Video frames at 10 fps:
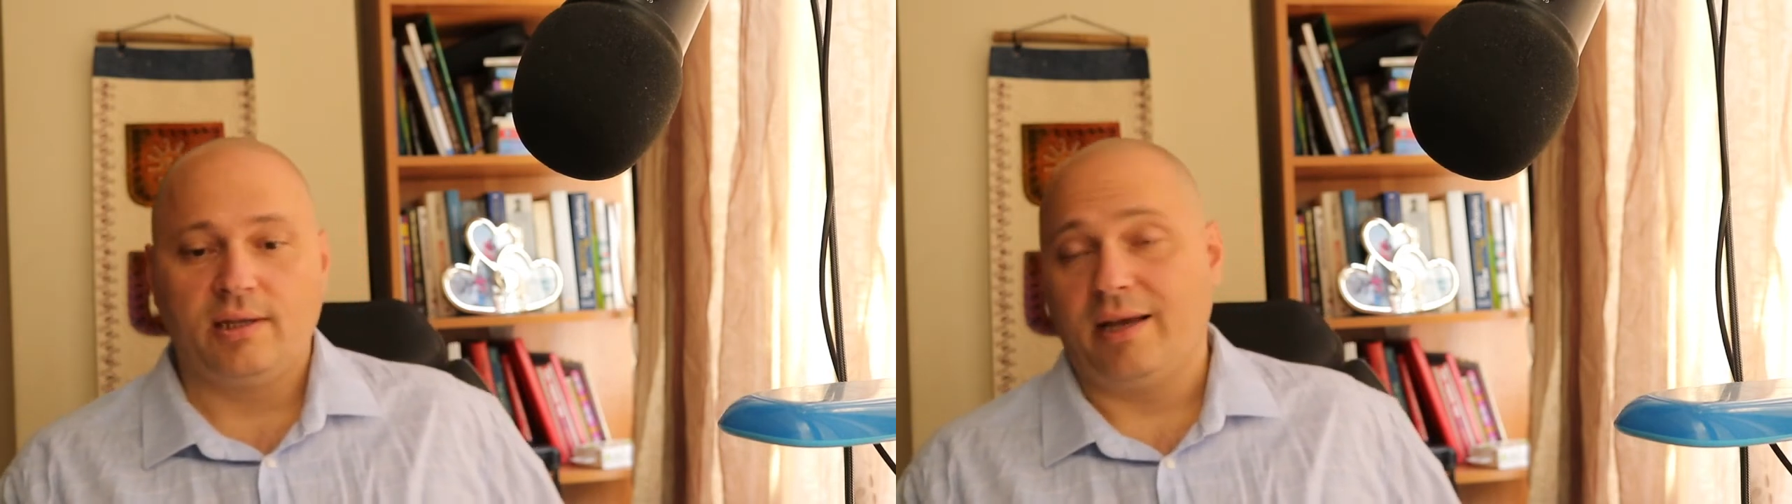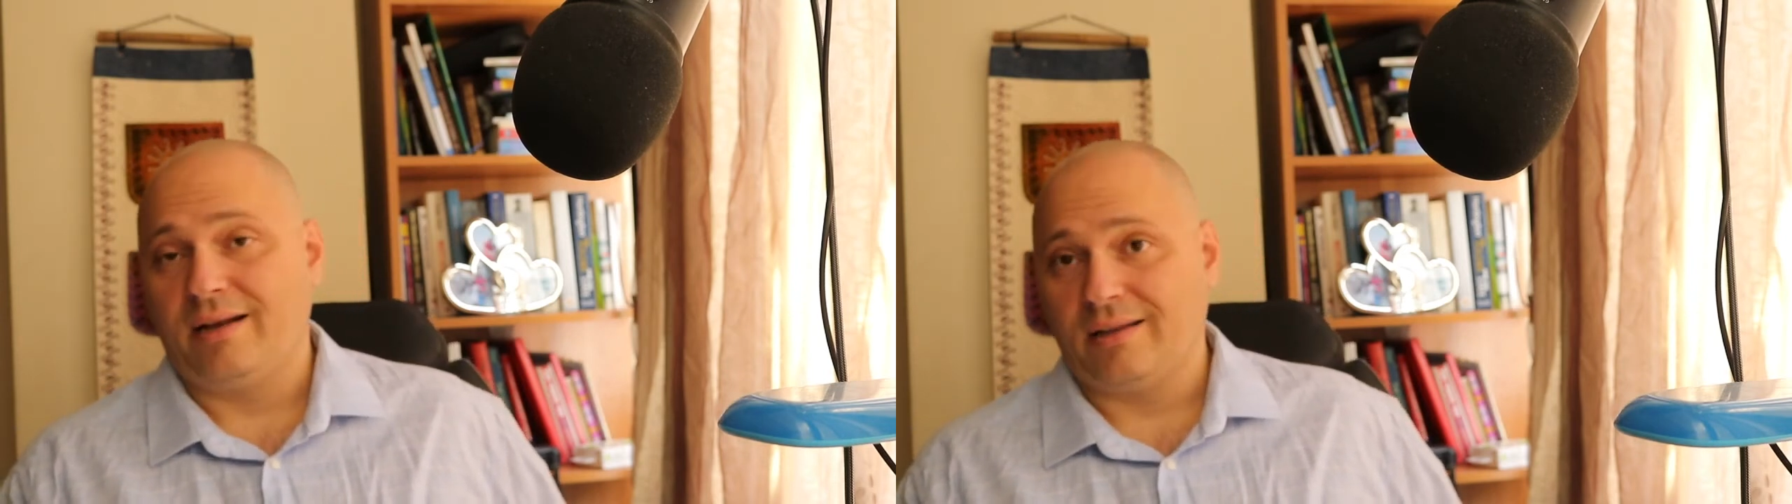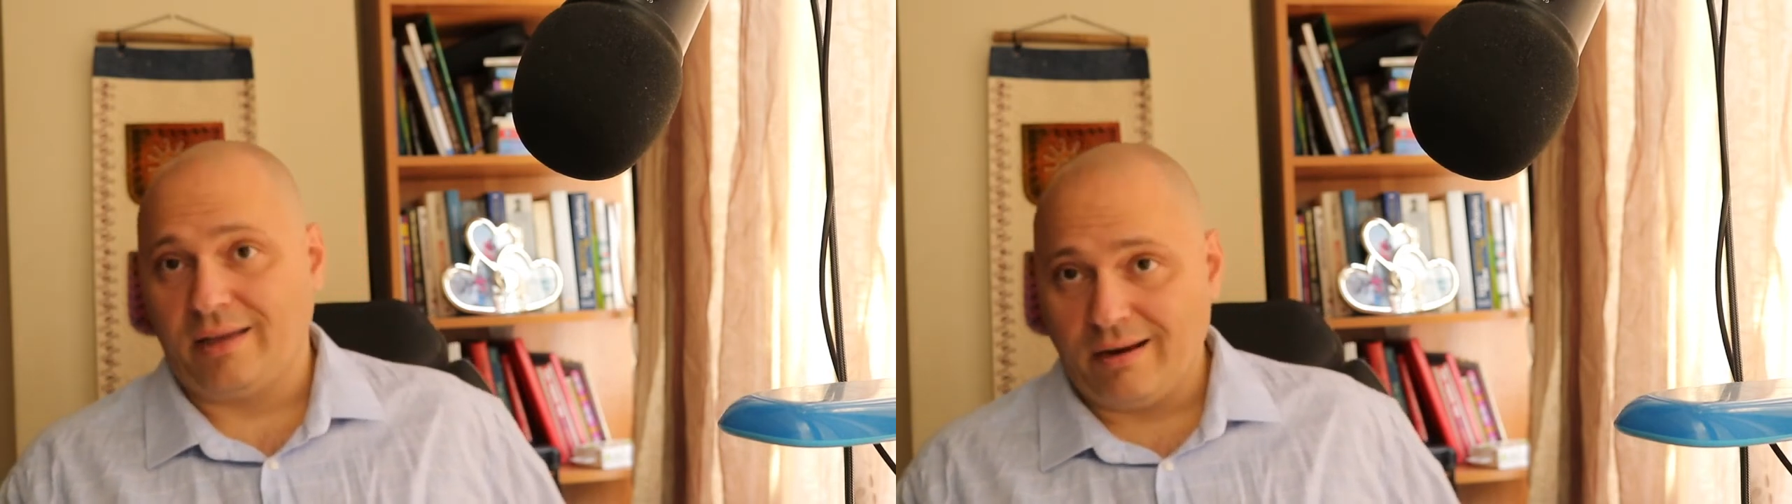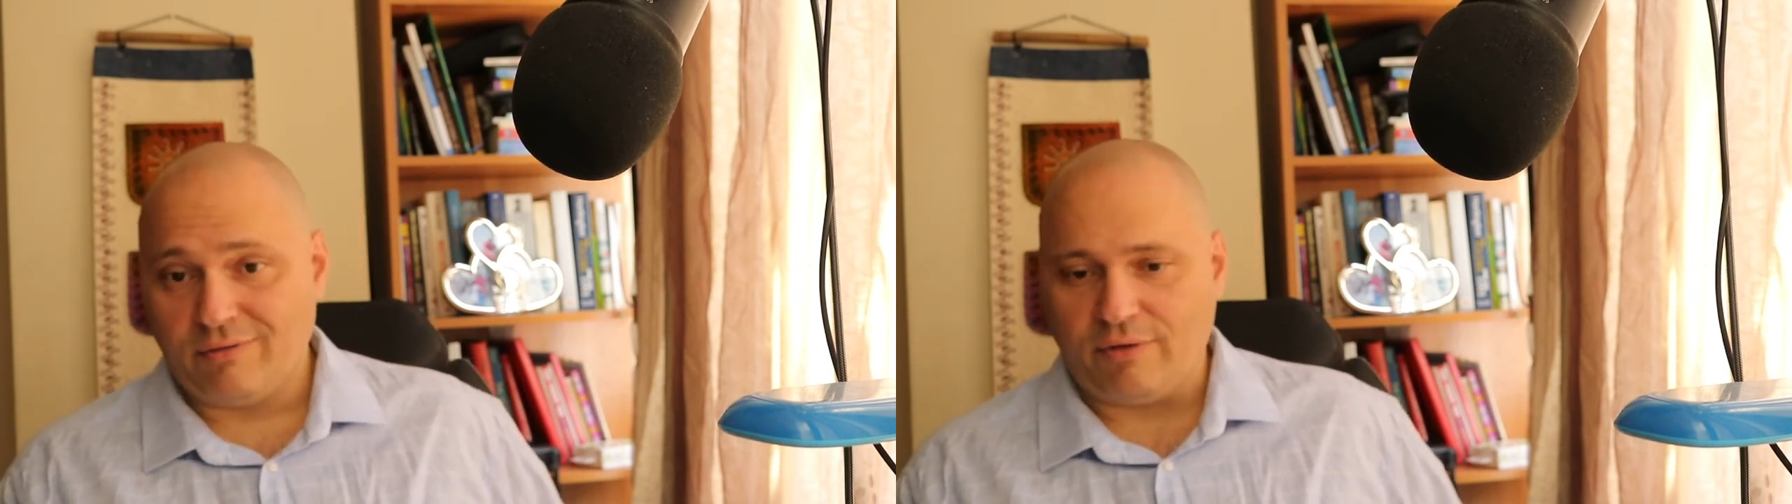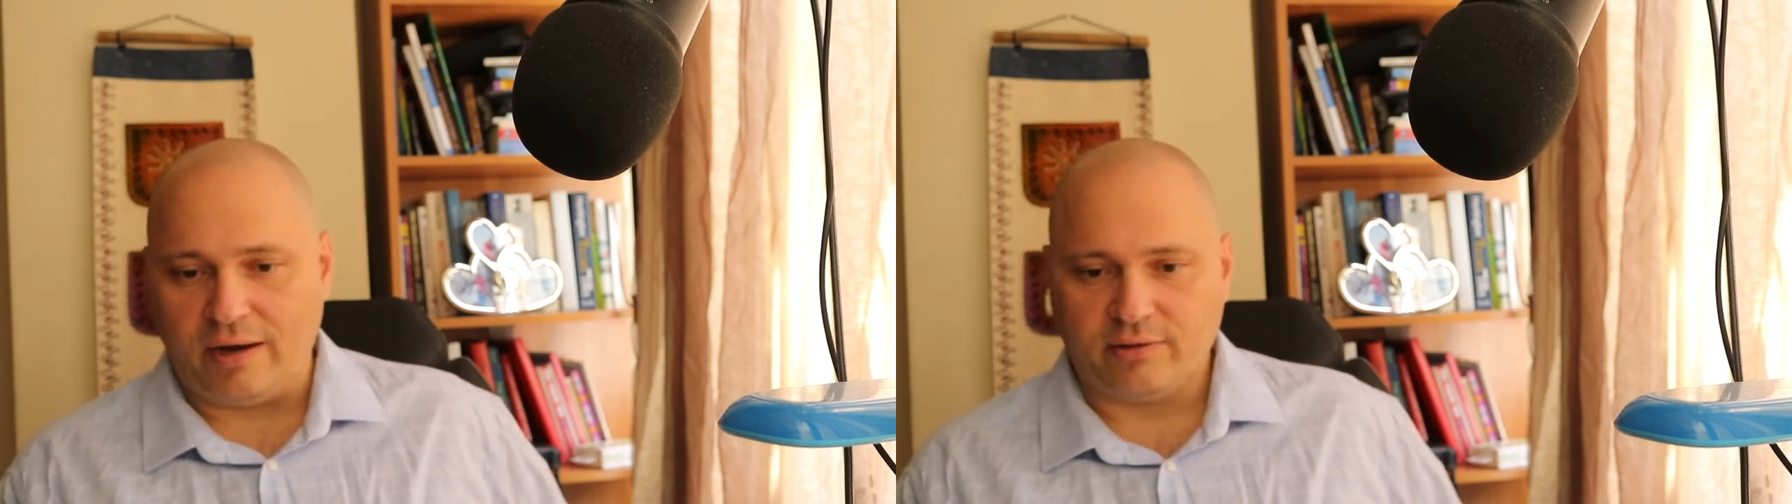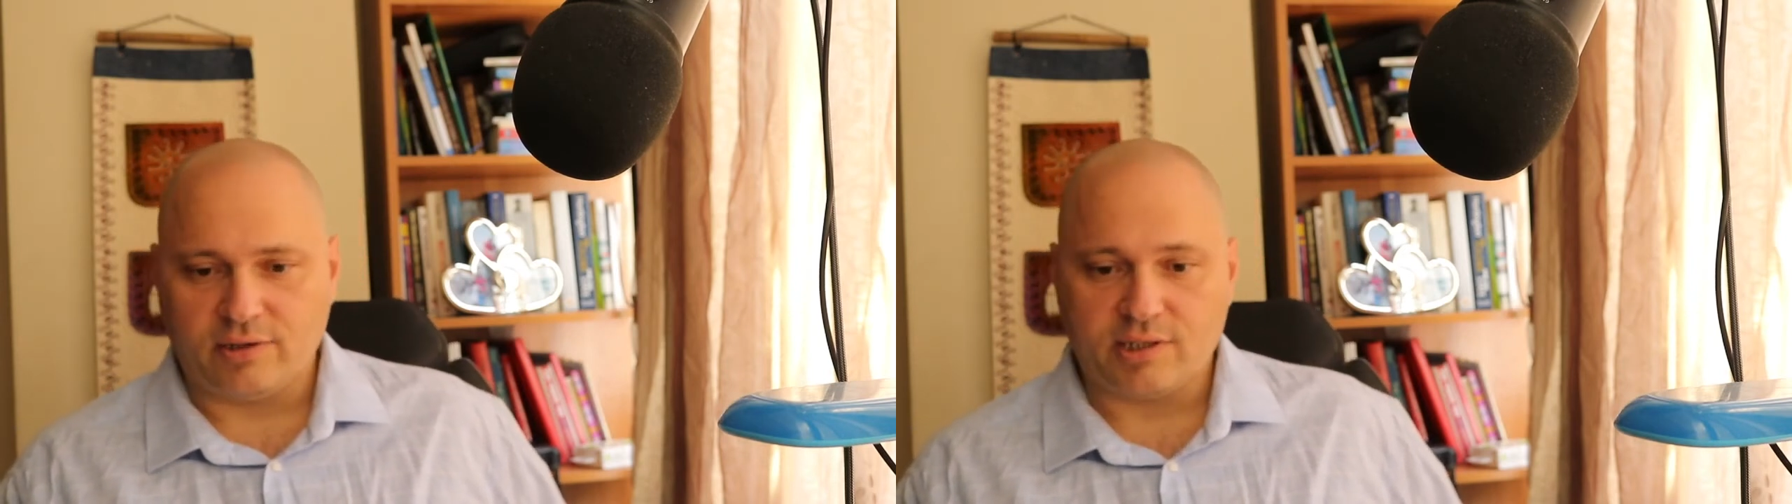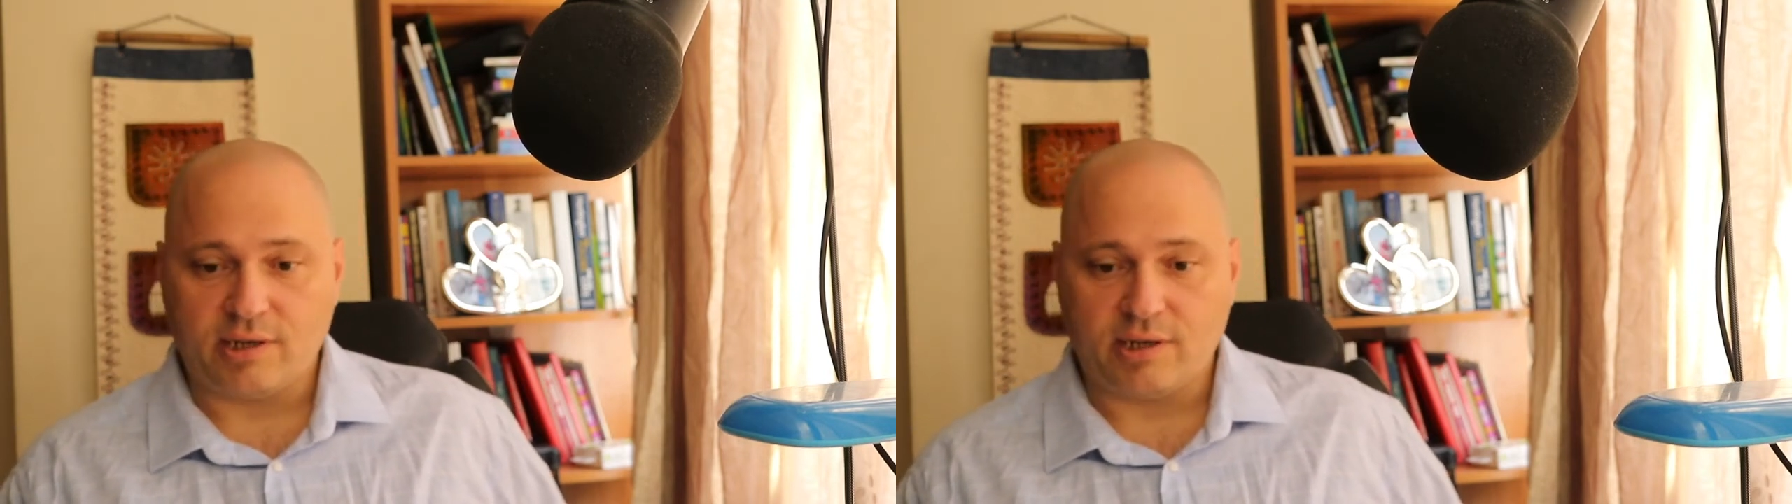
They are not air fighters.